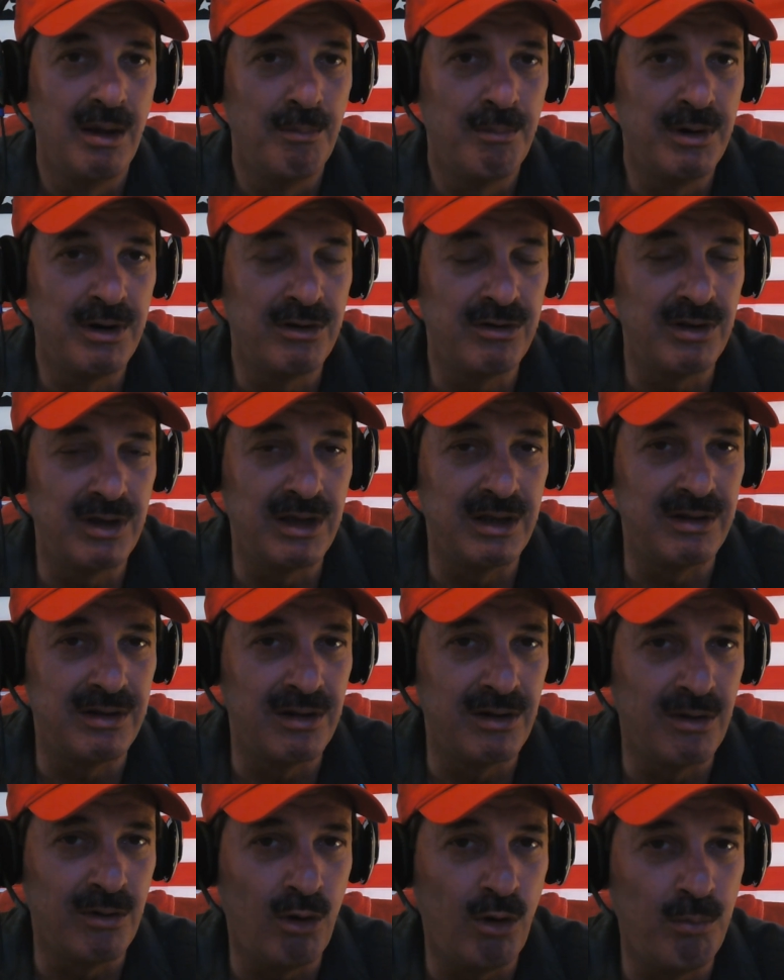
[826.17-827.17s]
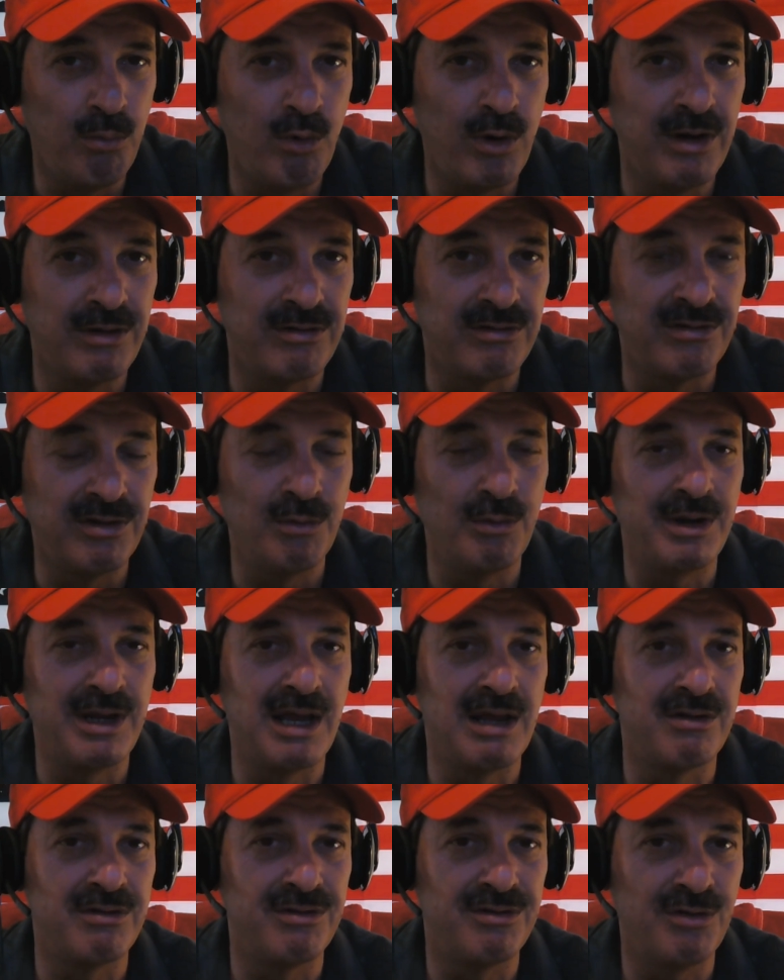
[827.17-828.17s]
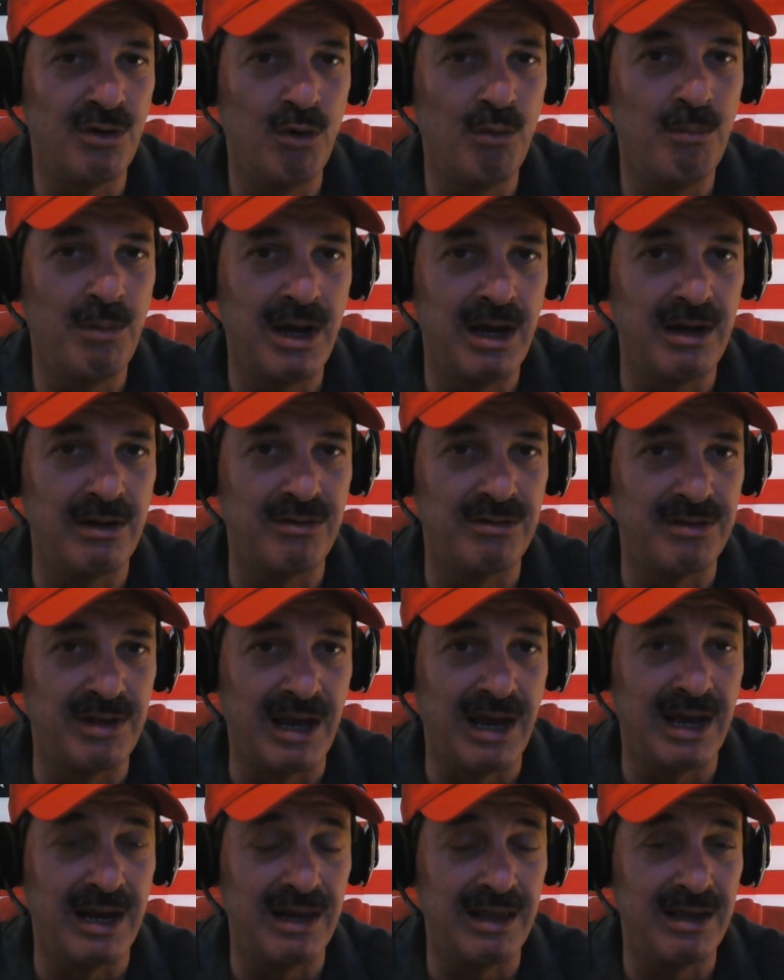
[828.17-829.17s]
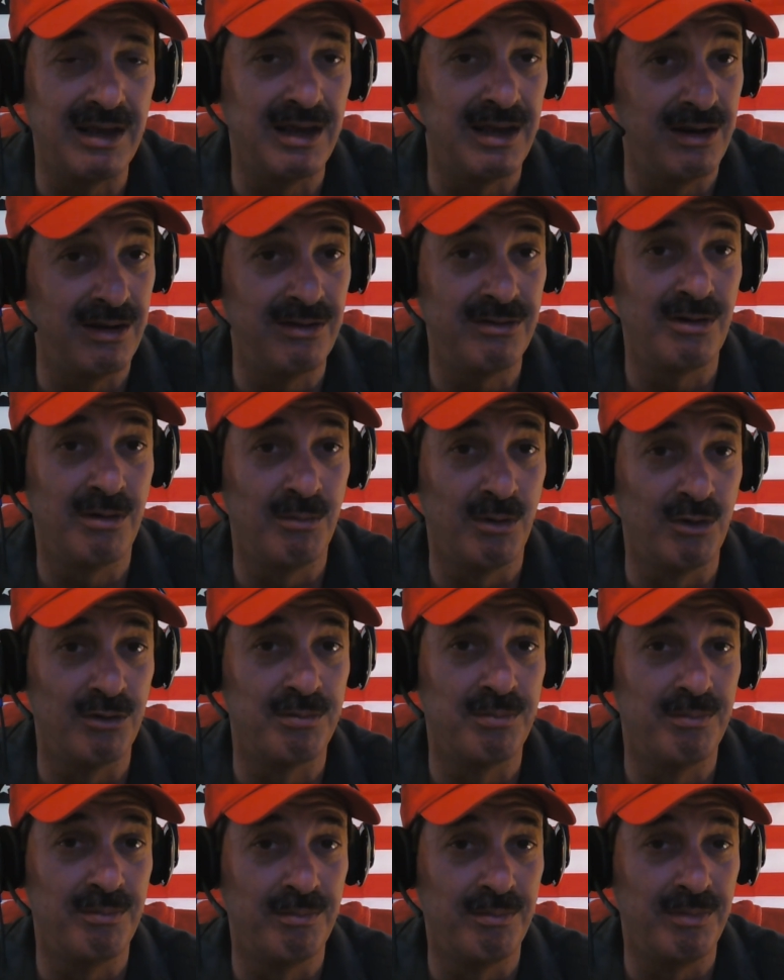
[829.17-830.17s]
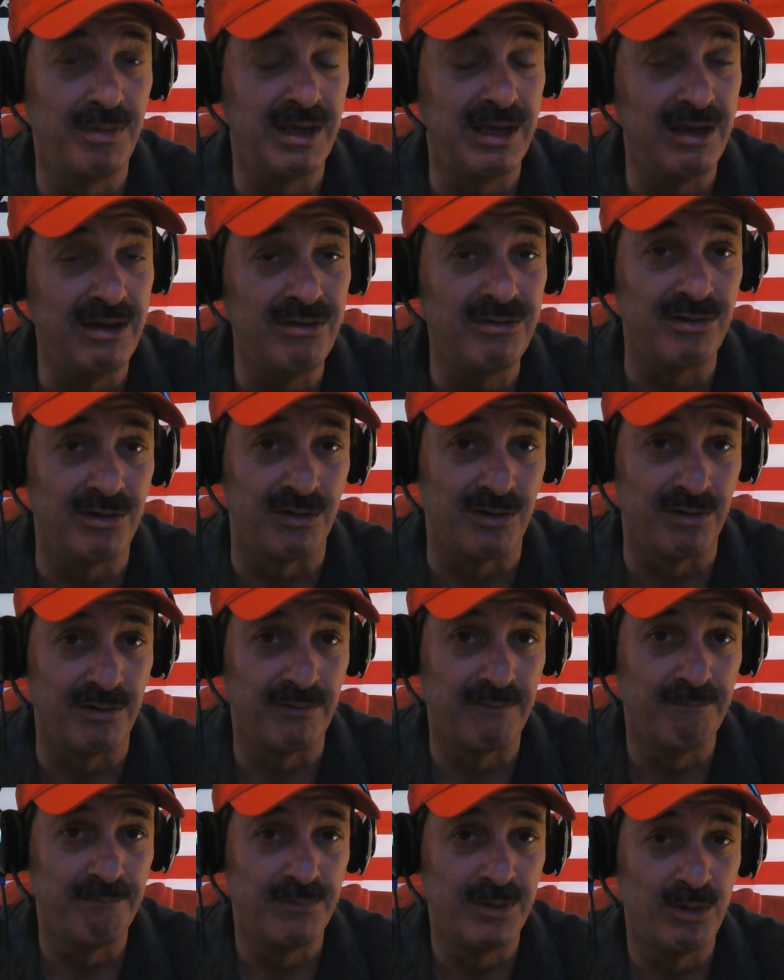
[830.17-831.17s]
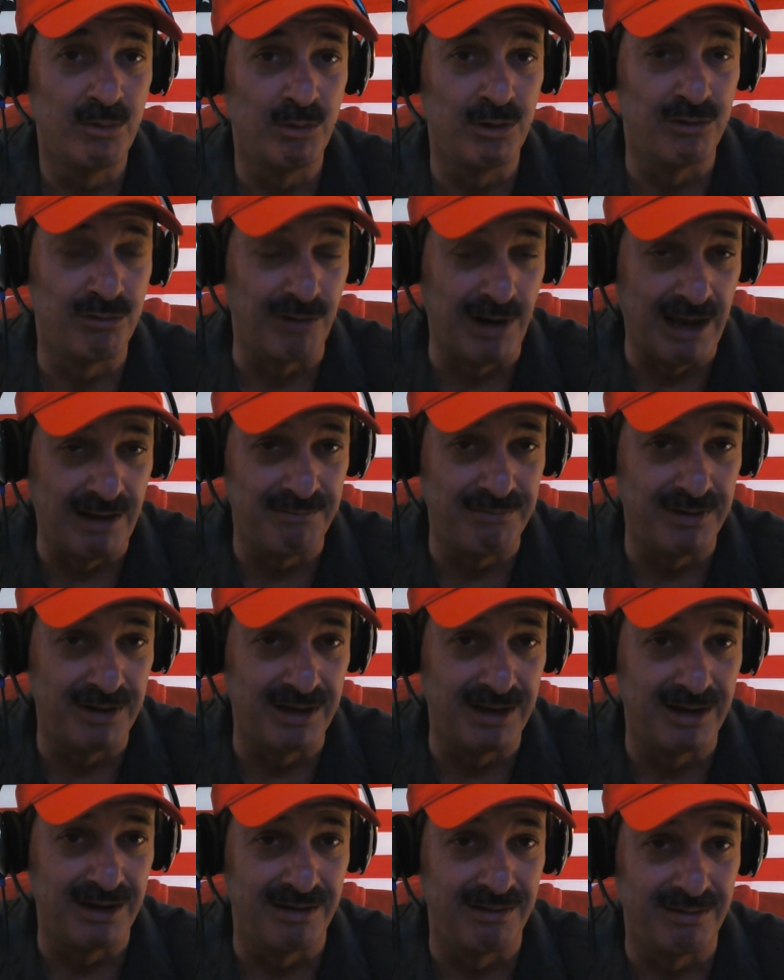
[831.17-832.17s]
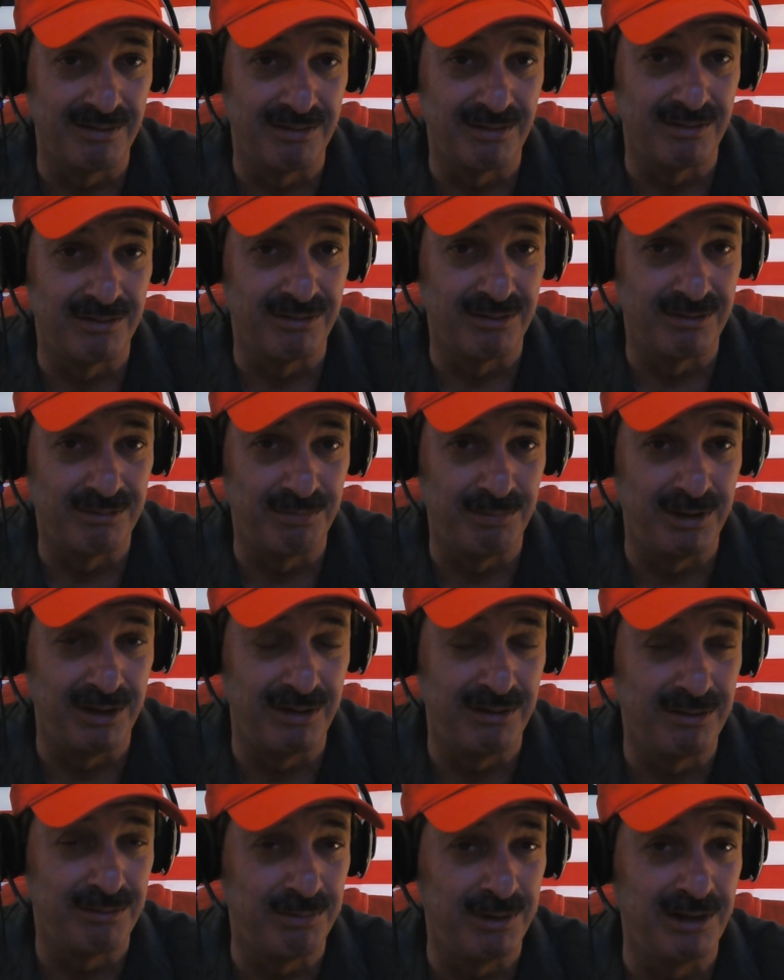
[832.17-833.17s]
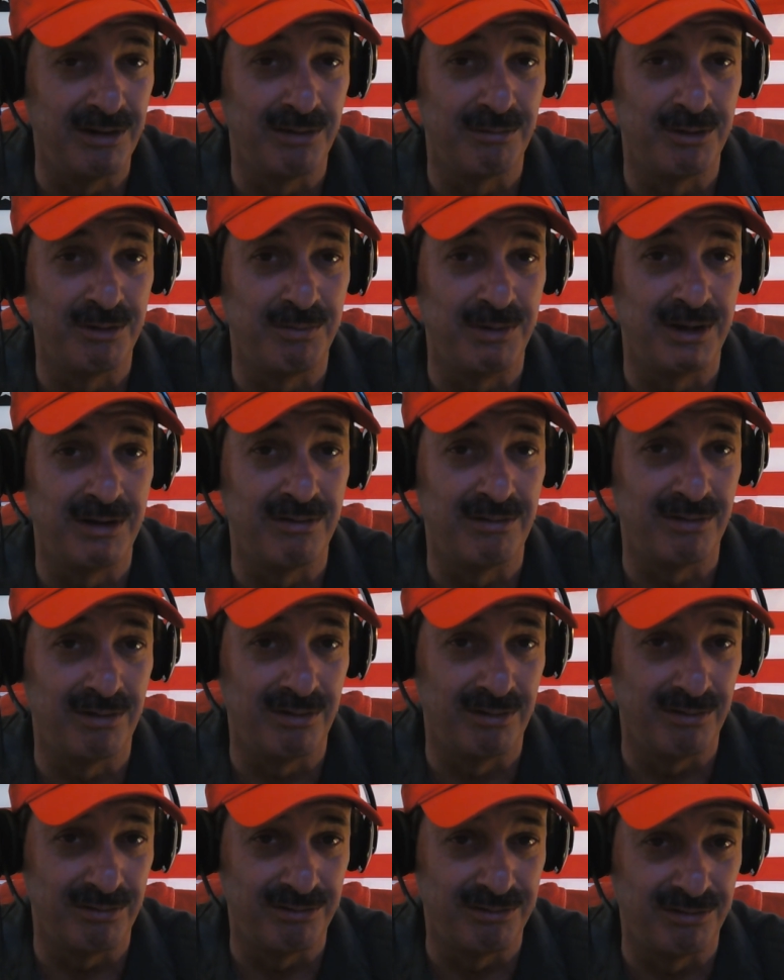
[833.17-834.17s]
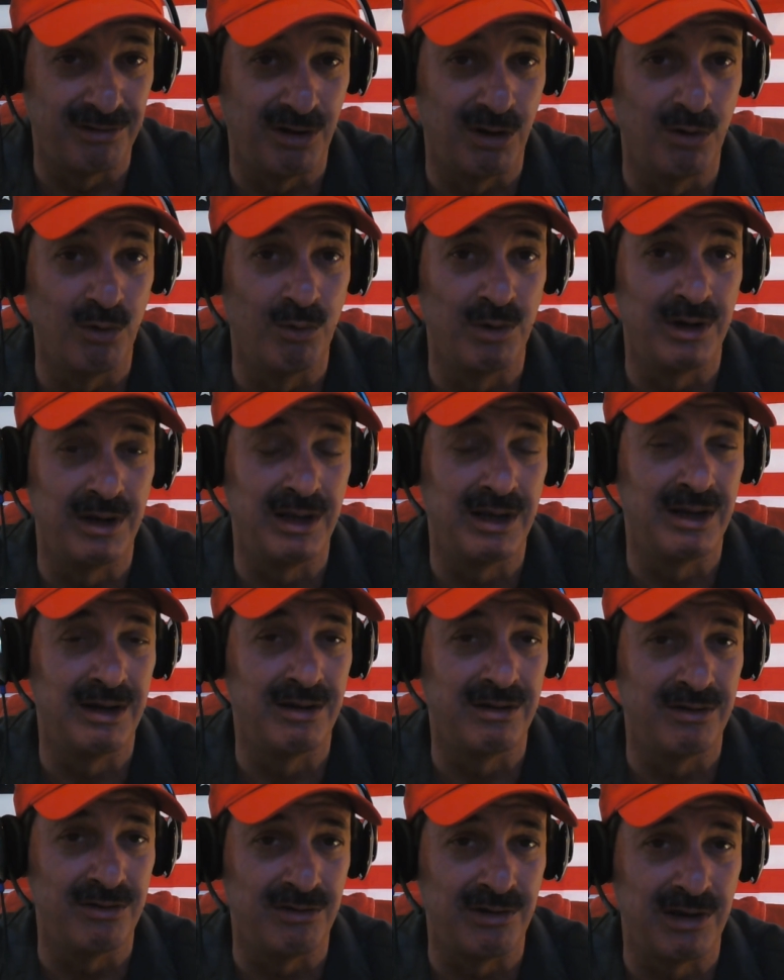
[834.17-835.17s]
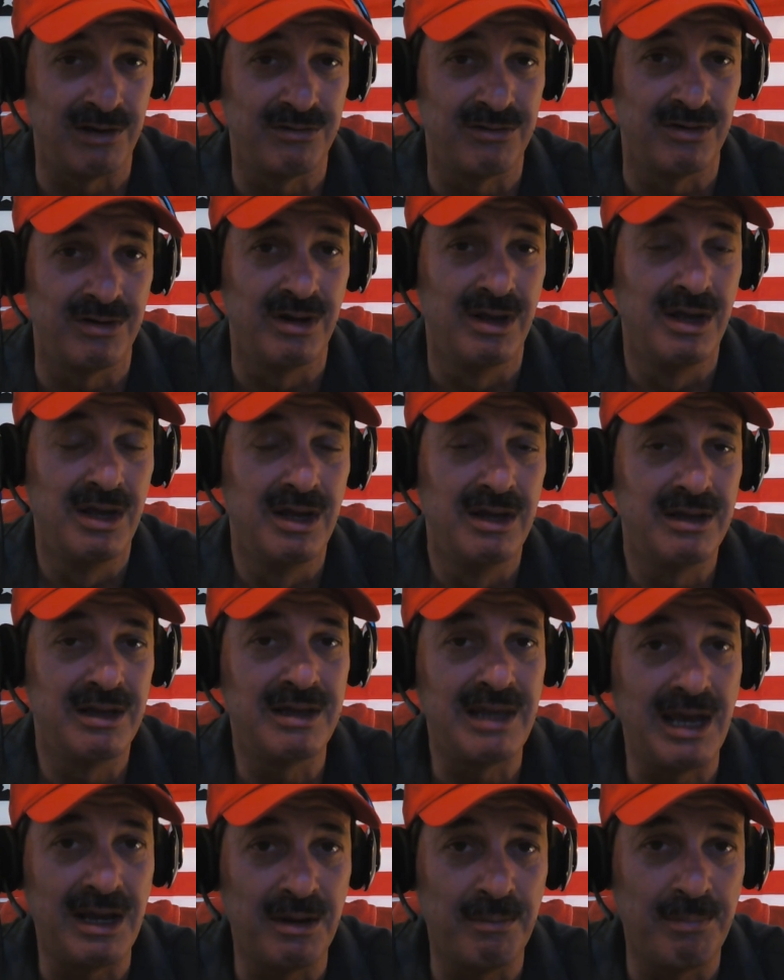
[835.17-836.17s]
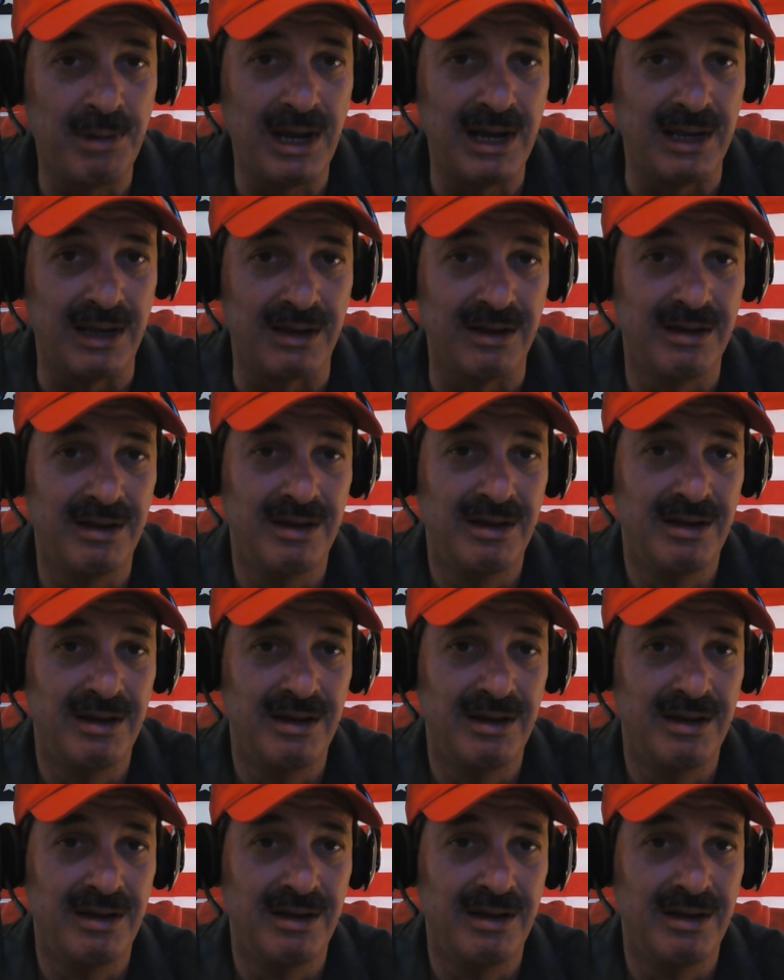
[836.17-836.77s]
But and the whole point is to slow it down so much that it is almost easier with traffic and the speed limits being slow and congestion to take a bike.